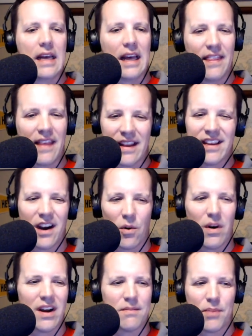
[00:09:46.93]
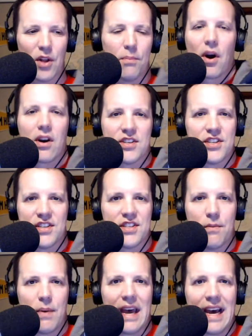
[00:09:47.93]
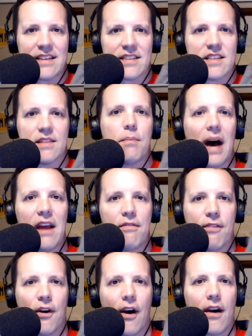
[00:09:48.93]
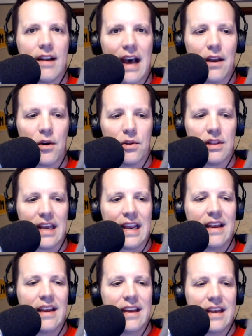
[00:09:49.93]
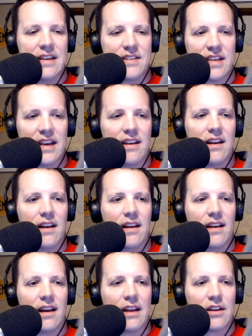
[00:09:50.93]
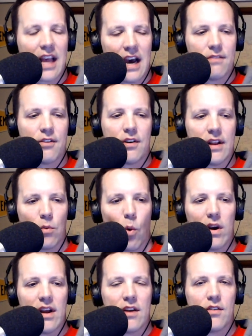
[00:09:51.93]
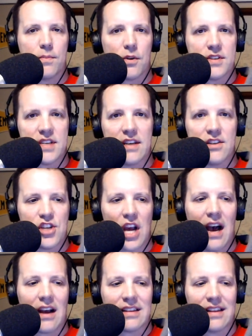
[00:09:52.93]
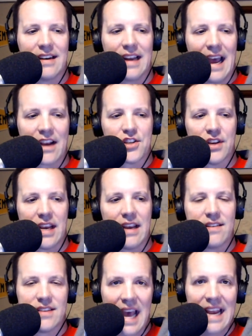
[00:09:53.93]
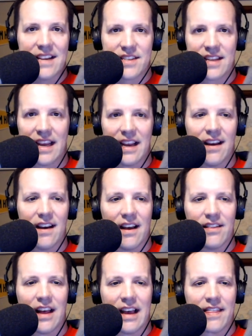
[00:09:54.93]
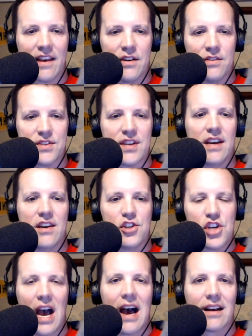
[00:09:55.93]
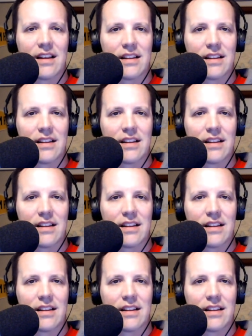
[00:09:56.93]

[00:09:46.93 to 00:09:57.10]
And that, you know what? Built Bar is just the best by far. Not only is it covered in 100% chocolate and actually tasty, unlike those chalky